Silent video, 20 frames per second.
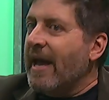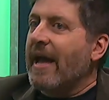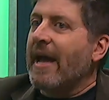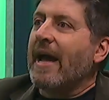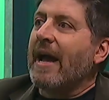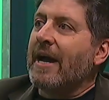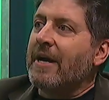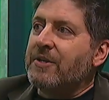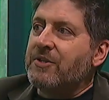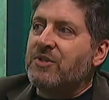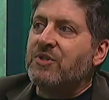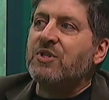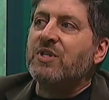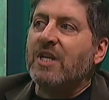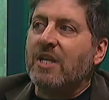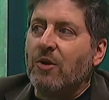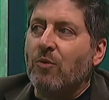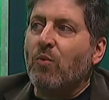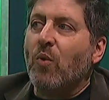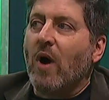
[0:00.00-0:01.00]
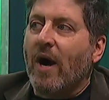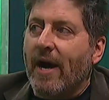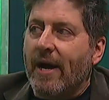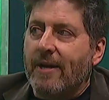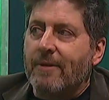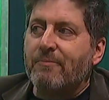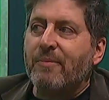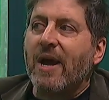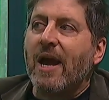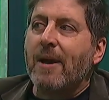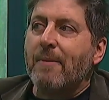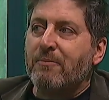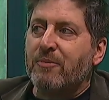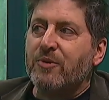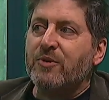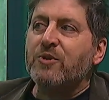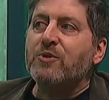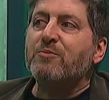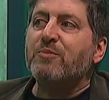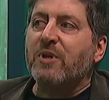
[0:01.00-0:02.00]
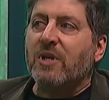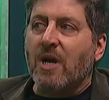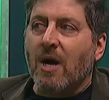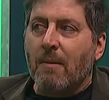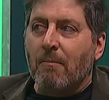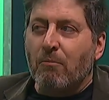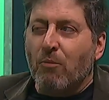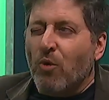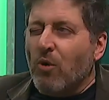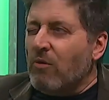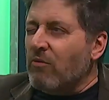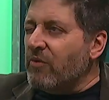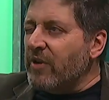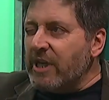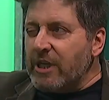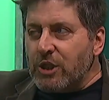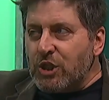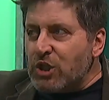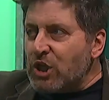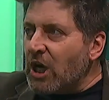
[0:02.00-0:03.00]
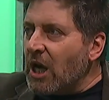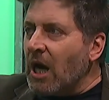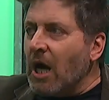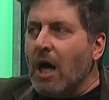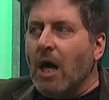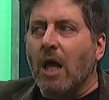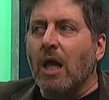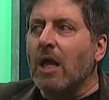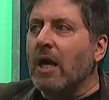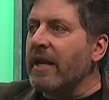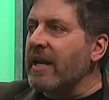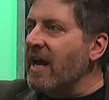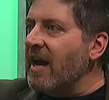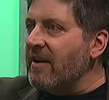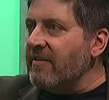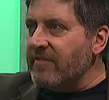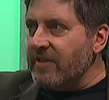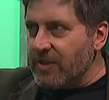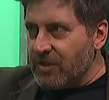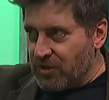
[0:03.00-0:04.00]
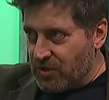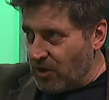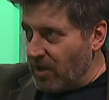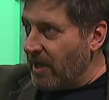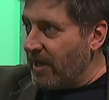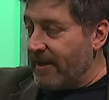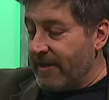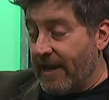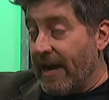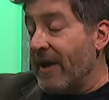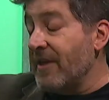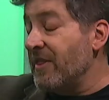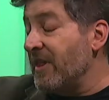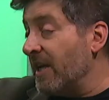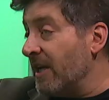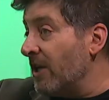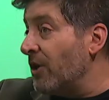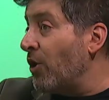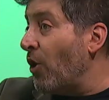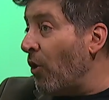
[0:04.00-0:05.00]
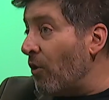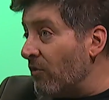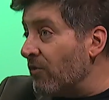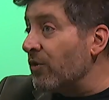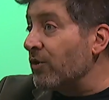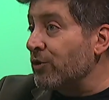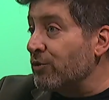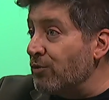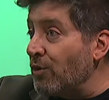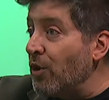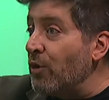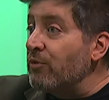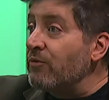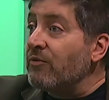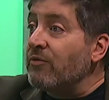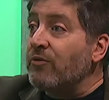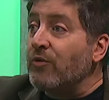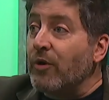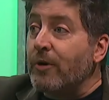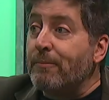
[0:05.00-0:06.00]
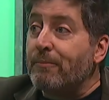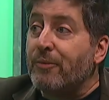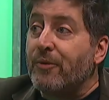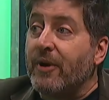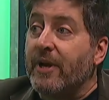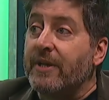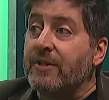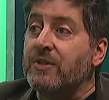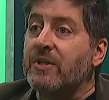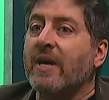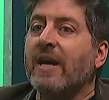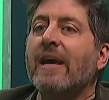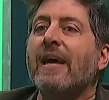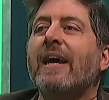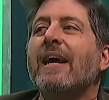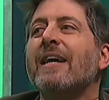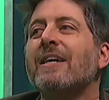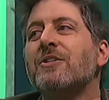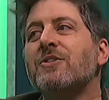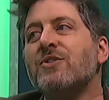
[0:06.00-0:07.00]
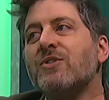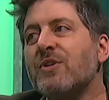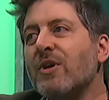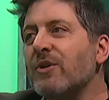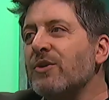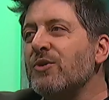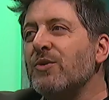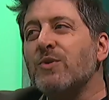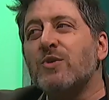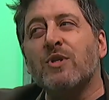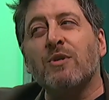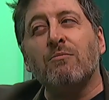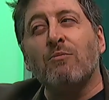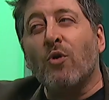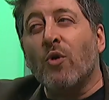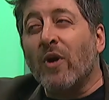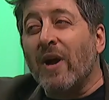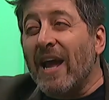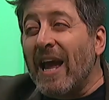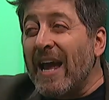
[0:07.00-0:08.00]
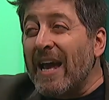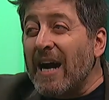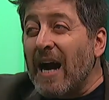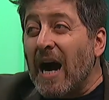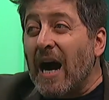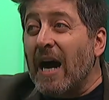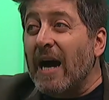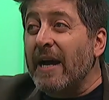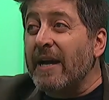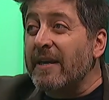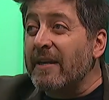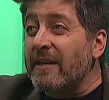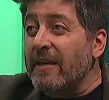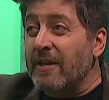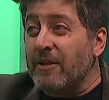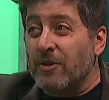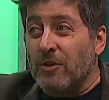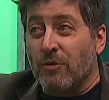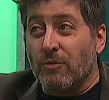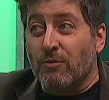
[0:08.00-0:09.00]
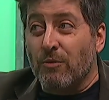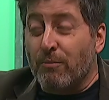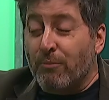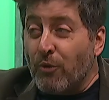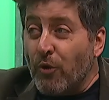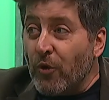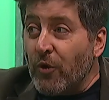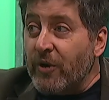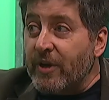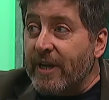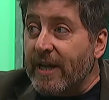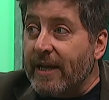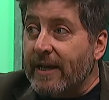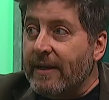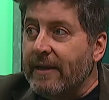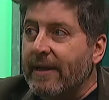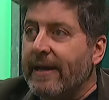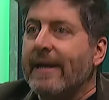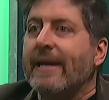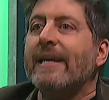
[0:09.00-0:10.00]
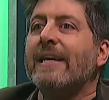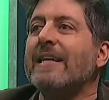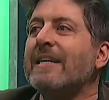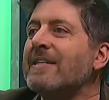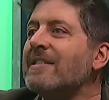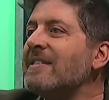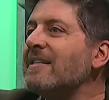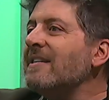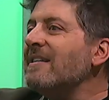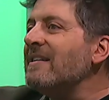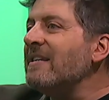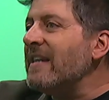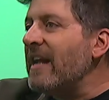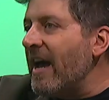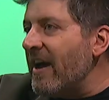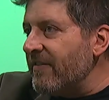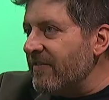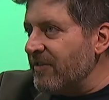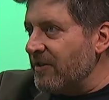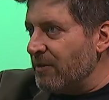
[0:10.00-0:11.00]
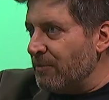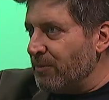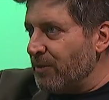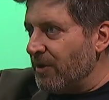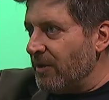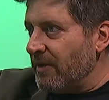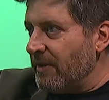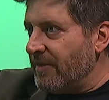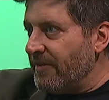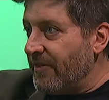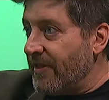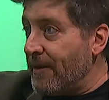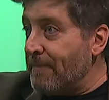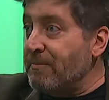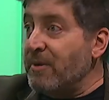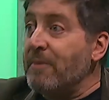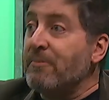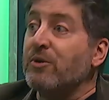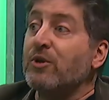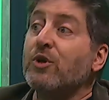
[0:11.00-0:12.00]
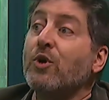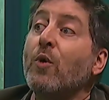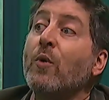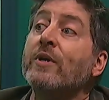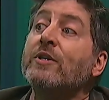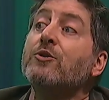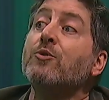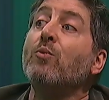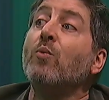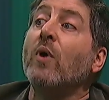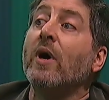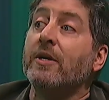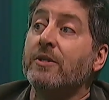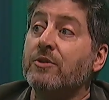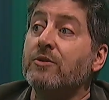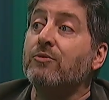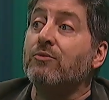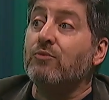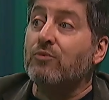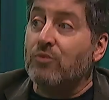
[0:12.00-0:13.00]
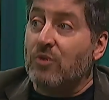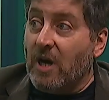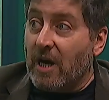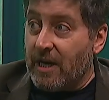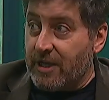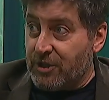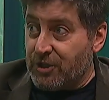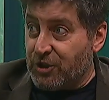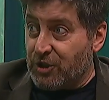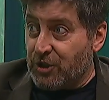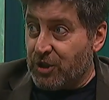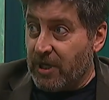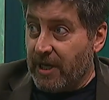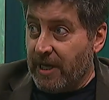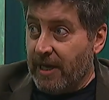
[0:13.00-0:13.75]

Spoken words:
As citywide papers become more regional and have these, I think, an overgrown footprint, and start using more AI in their reporting, it's inevitable that people are going to want to rush